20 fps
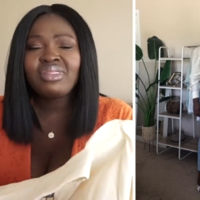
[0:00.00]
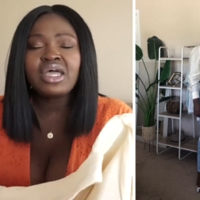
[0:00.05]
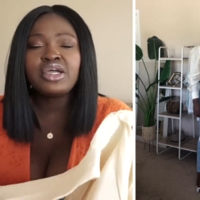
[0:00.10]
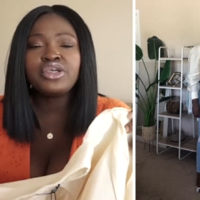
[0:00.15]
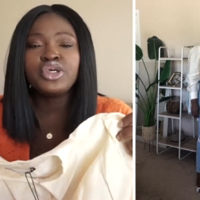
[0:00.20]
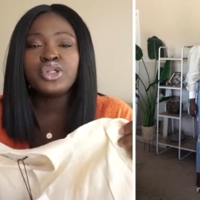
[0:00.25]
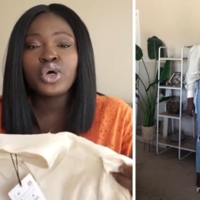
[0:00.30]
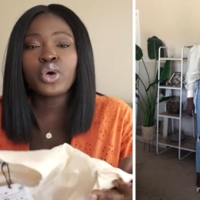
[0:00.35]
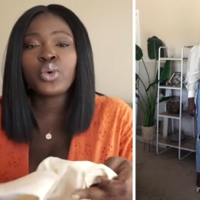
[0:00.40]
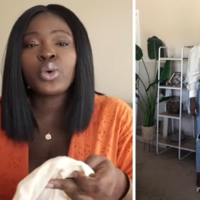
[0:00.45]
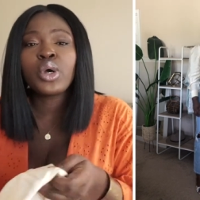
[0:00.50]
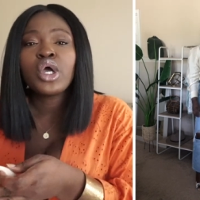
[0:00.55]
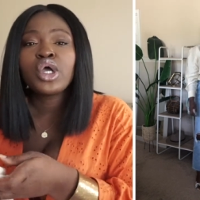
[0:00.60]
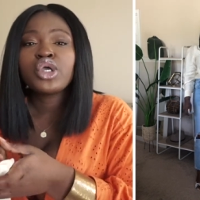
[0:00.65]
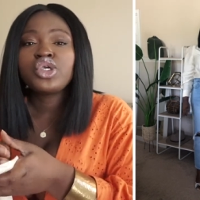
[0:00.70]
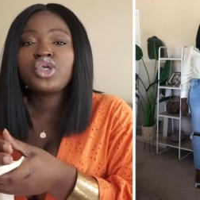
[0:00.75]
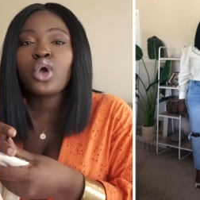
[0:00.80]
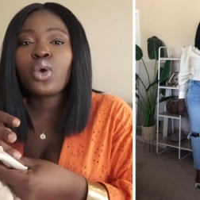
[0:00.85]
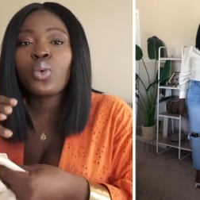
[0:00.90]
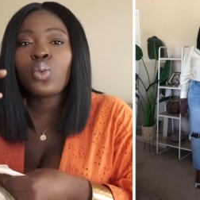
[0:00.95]
you know,
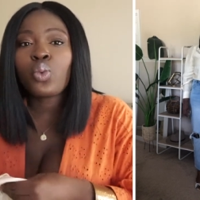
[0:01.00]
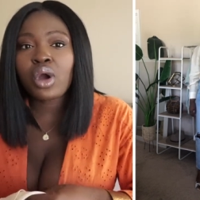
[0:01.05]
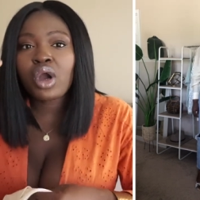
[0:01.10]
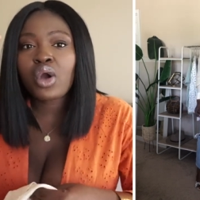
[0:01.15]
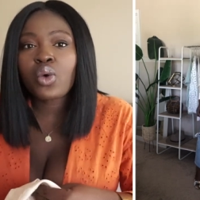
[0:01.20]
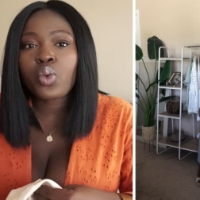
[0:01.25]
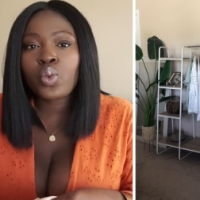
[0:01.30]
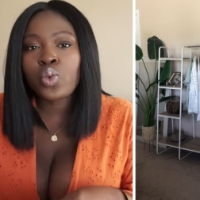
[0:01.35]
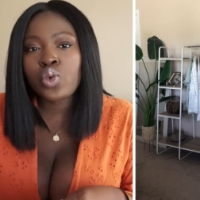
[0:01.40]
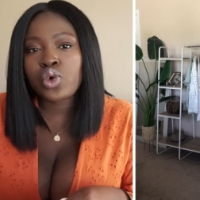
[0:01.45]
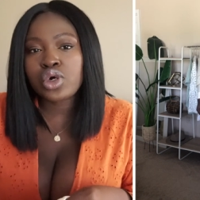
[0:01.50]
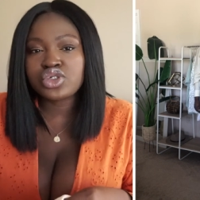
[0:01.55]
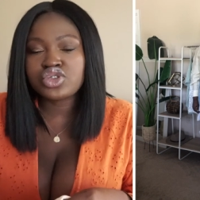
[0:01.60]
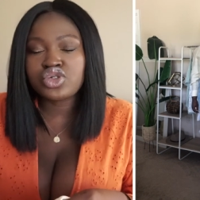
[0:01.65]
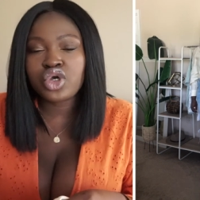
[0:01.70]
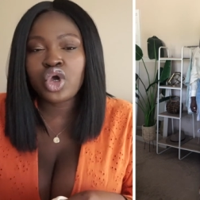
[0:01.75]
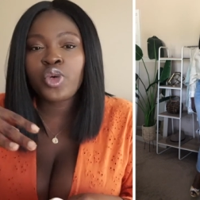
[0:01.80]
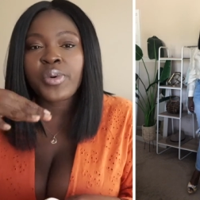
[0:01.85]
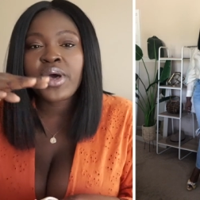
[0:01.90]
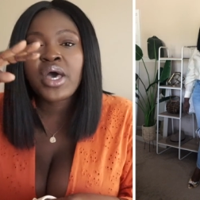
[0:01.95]
your work
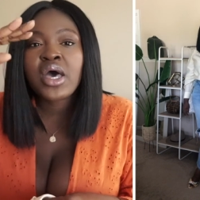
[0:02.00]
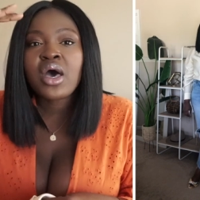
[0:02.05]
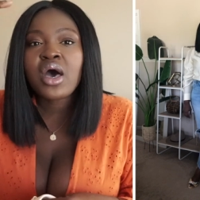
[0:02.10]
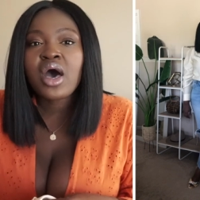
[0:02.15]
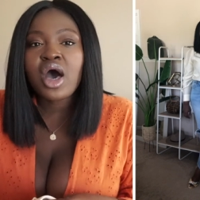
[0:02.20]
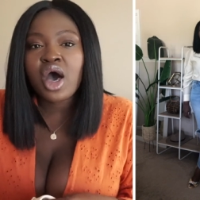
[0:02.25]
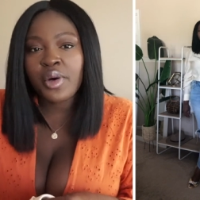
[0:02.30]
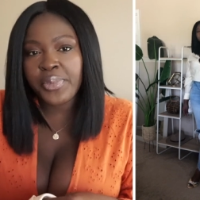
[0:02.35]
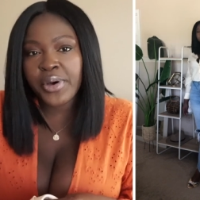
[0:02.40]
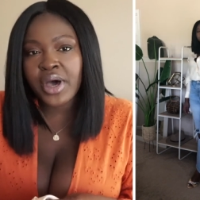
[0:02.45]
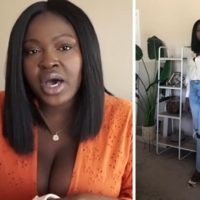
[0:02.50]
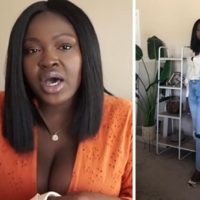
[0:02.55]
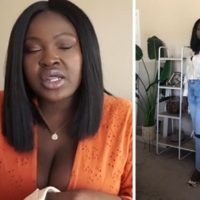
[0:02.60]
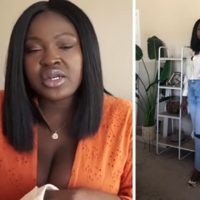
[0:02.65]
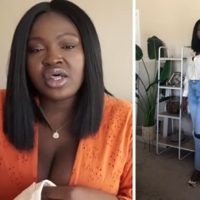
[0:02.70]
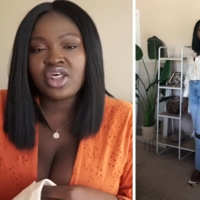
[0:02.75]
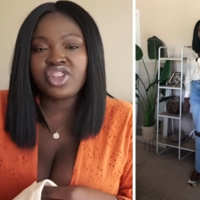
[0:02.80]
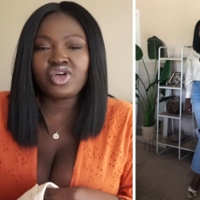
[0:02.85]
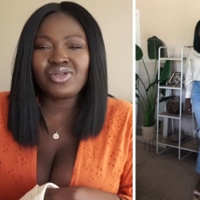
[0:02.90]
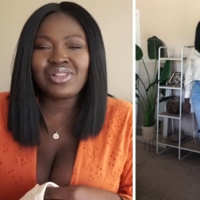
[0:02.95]
wardrobe up
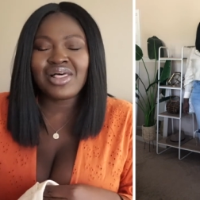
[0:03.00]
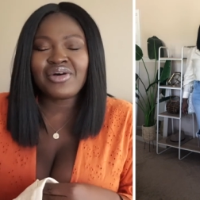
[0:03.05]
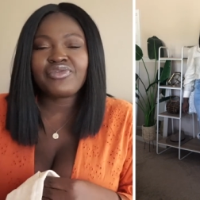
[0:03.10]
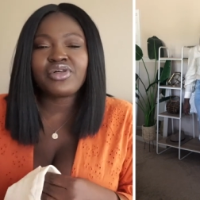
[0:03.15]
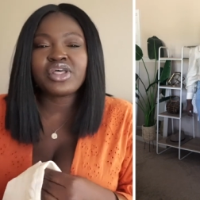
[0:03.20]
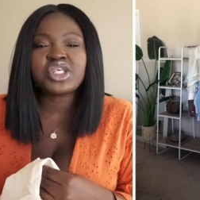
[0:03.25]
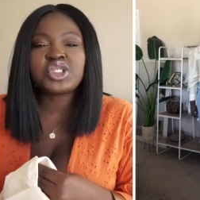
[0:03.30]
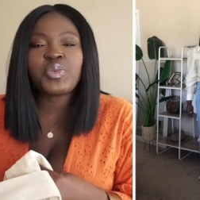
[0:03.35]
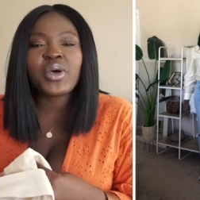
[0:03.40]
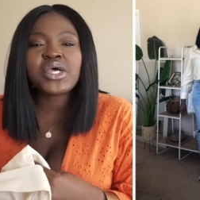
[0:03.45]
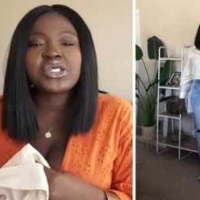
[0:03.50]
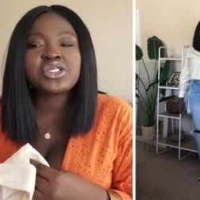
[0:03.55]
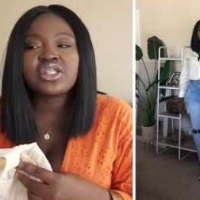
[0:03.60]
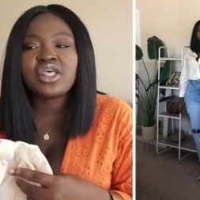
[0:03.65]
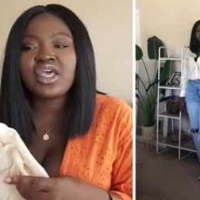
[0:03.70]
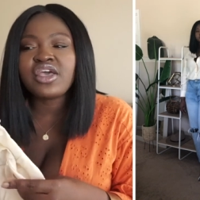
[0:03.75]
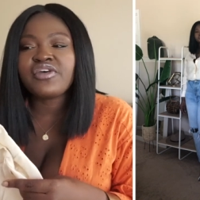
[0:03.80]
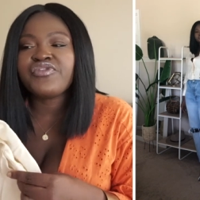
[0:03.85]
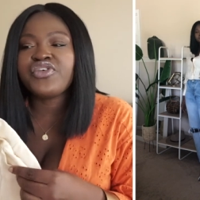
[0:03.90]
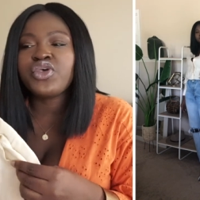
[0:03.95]
another level,
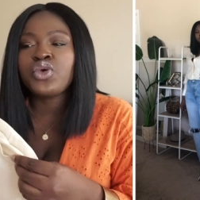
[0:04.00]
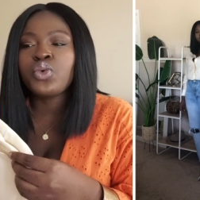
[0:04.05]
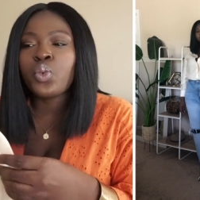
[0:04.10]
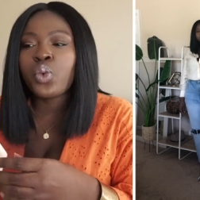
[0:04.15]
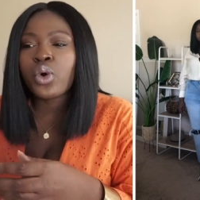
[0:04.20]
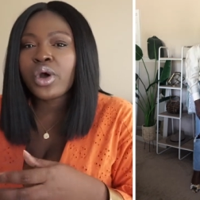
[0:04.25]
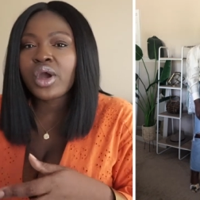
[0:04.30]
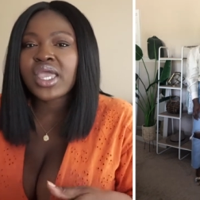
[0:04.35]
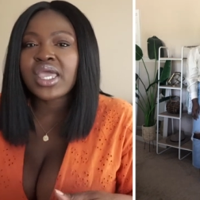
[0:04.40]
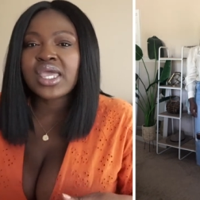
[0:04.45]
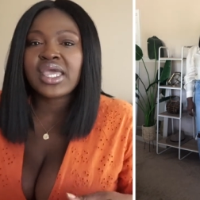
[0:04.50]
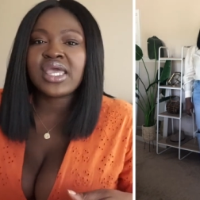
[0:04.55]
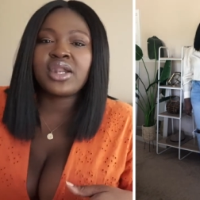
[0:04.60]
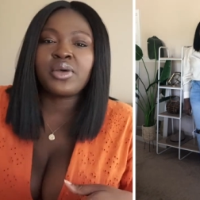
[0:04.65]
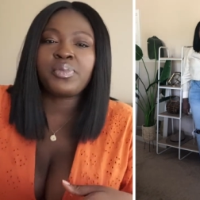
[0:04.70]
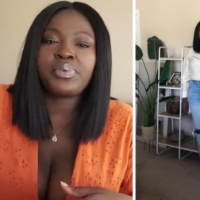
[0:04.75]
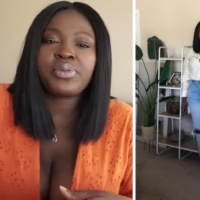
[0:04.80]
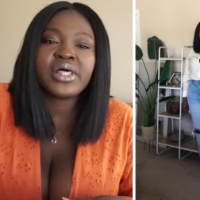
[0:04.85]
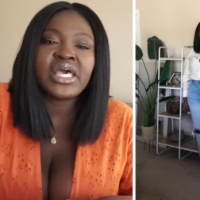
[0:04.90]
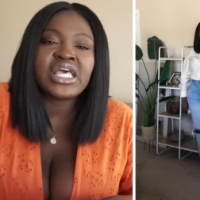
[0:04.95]
especially if you work in
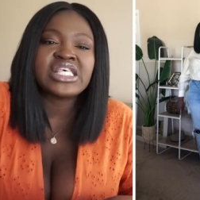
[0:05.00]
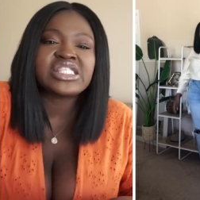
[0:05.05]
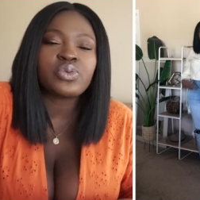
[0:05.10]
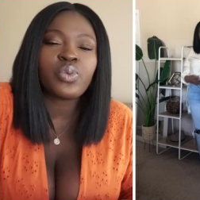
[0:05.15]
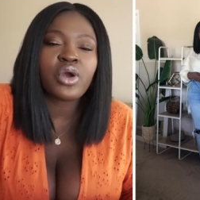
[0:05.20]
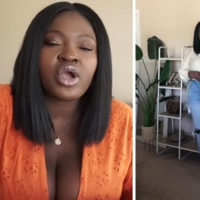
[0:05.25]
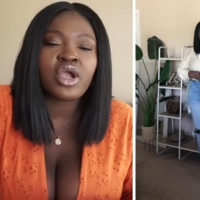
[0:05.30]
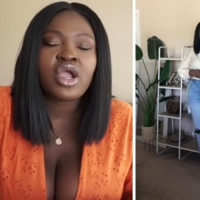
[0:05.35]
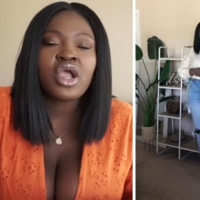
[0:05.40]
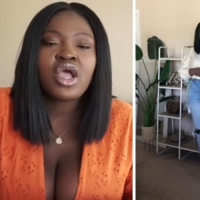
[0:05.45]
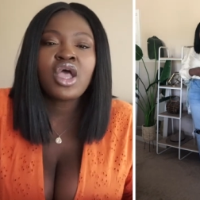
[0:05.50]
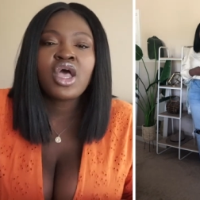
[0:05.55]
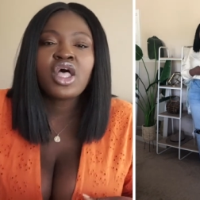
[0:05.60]
a place where